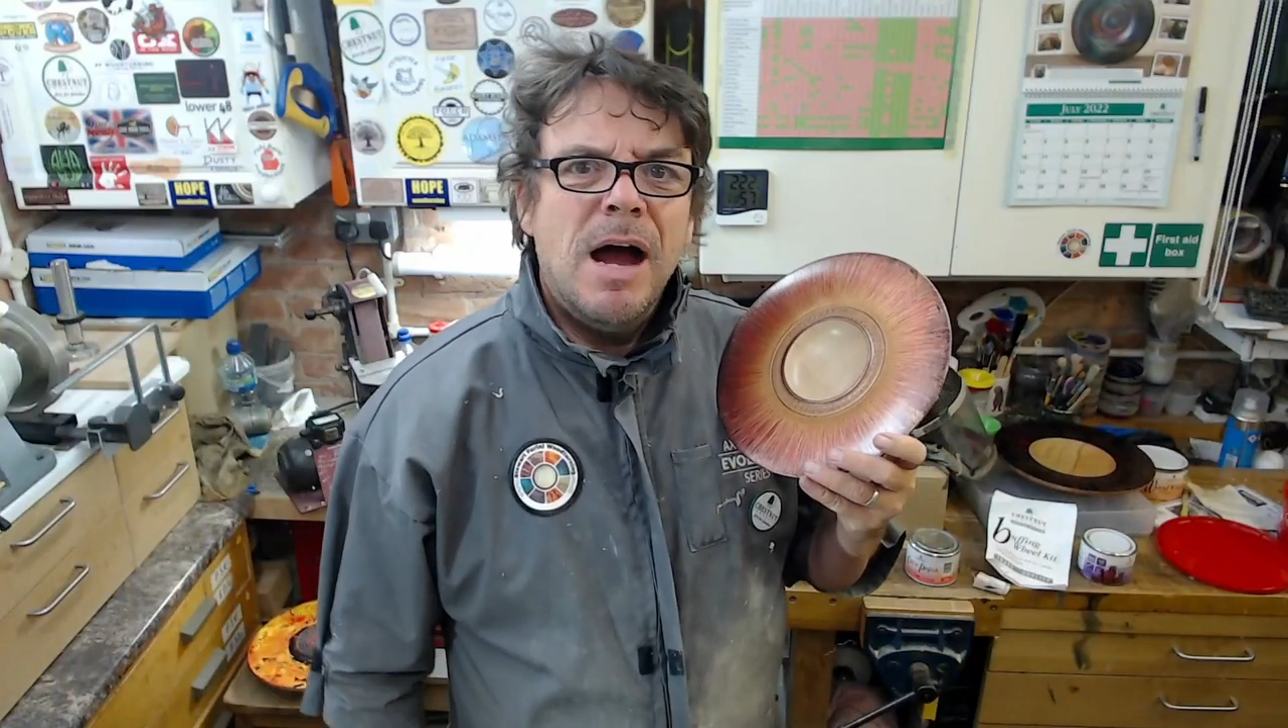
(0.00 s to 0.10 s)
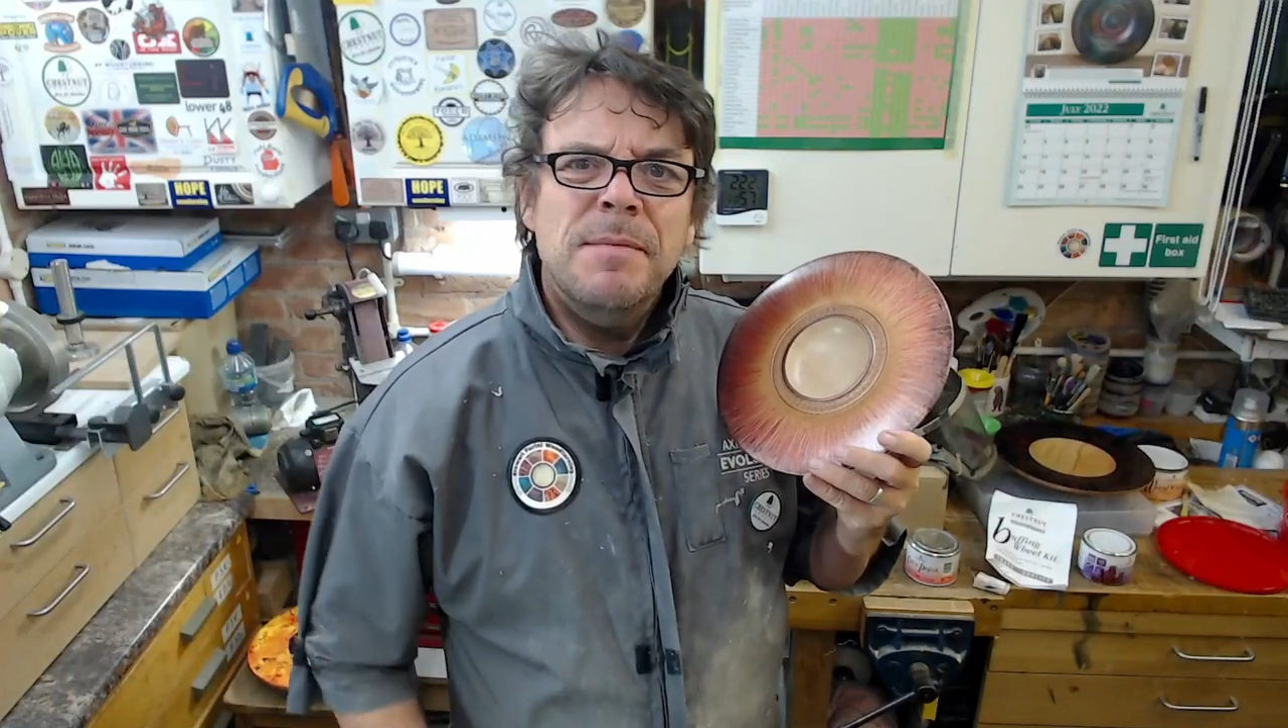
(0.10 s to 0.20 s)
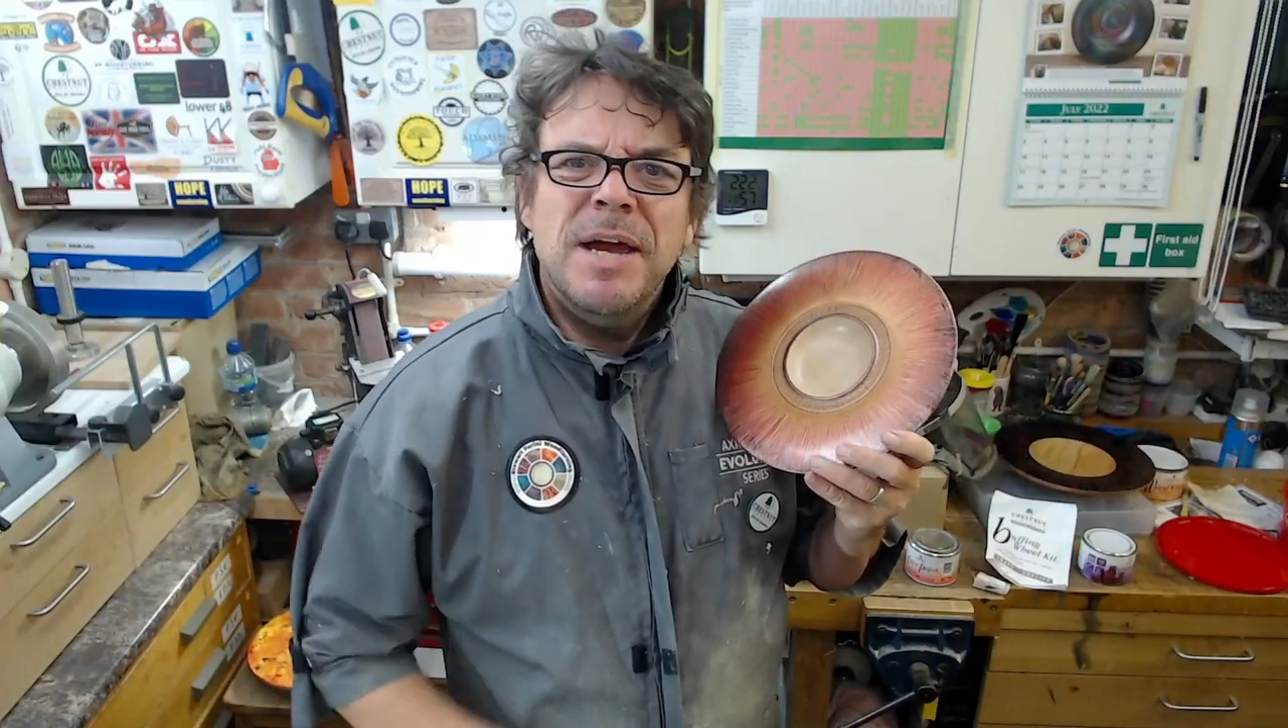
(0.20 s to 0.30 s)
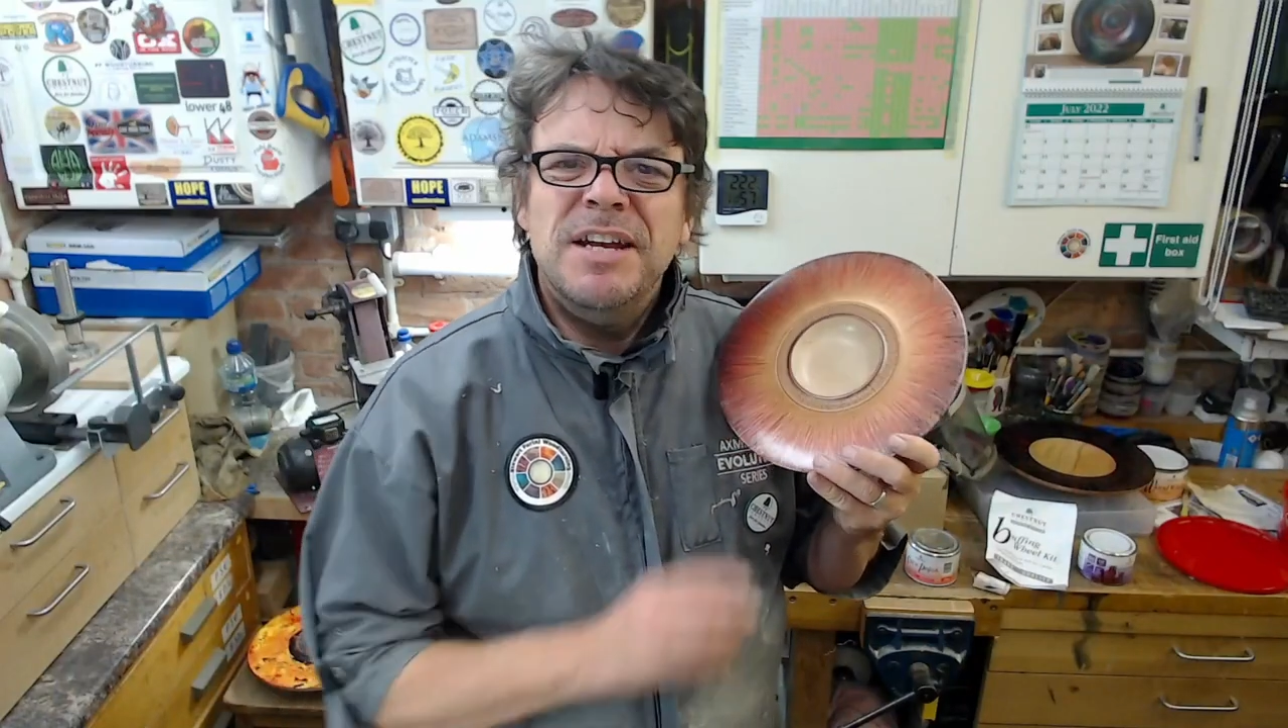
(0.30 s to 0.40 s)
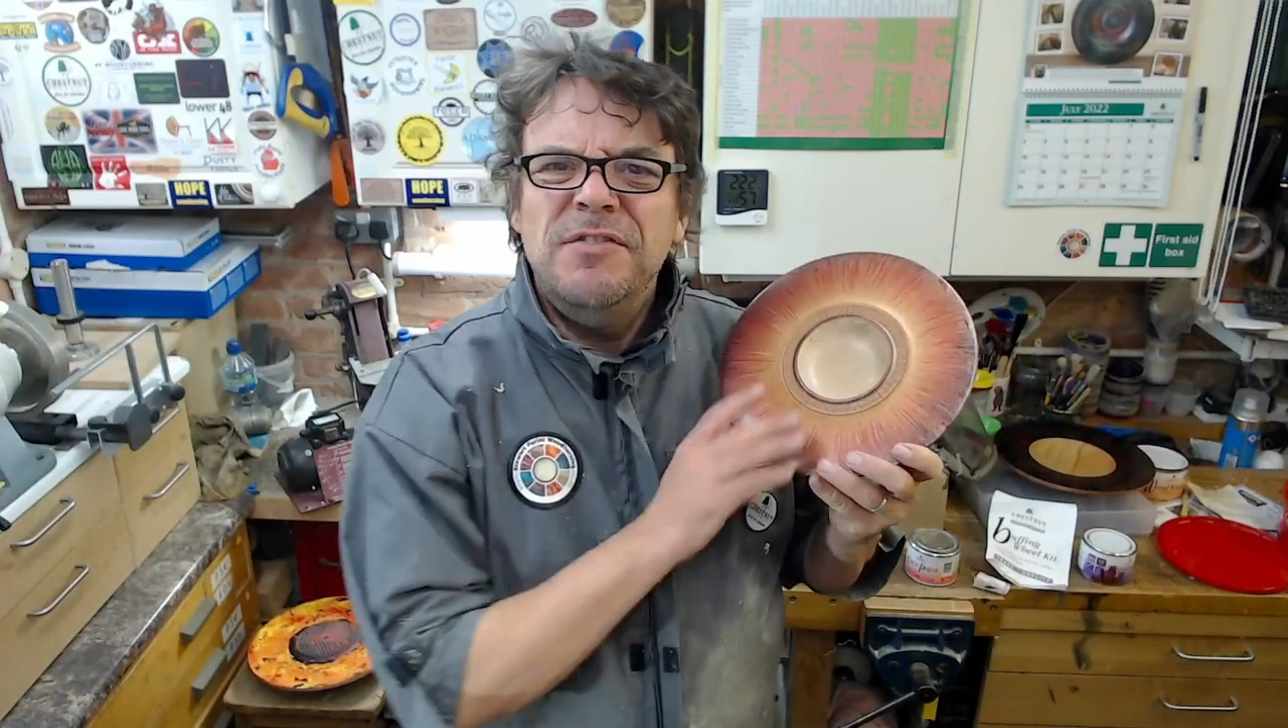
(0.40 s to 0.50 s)

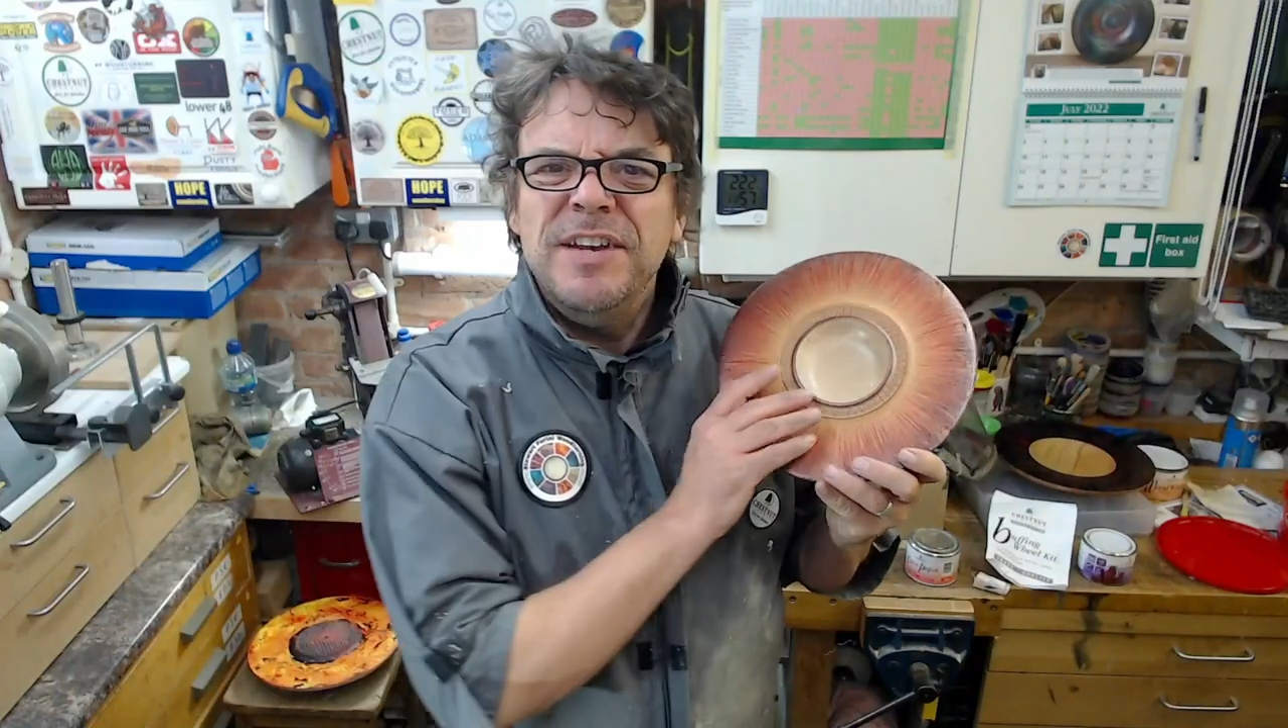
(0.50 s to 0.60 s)
I'm going to